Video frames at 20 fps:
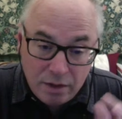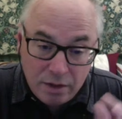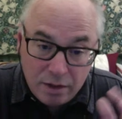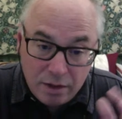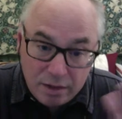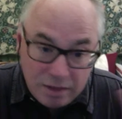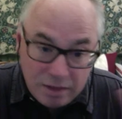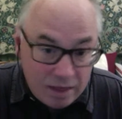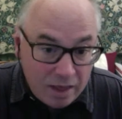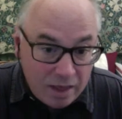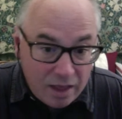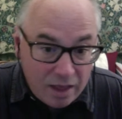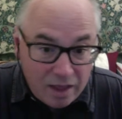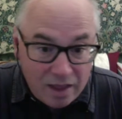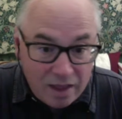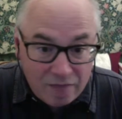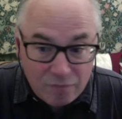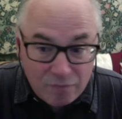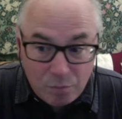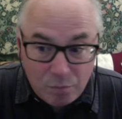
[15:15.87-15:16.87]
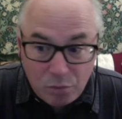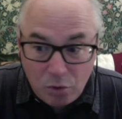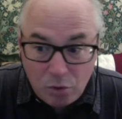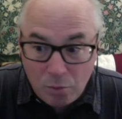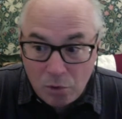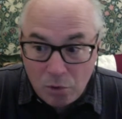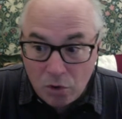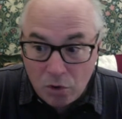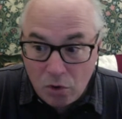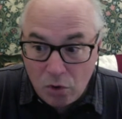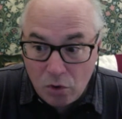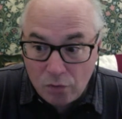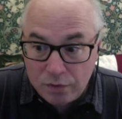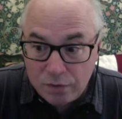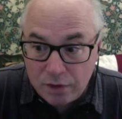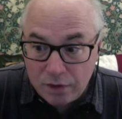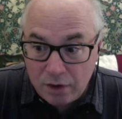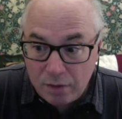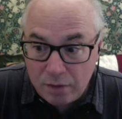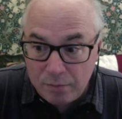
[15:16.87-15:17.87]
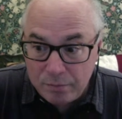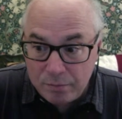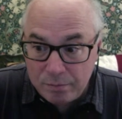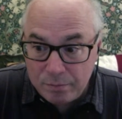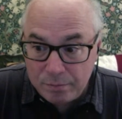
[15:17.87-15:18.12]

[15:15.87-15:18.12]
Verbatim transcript: Yeah, I have a promo code there.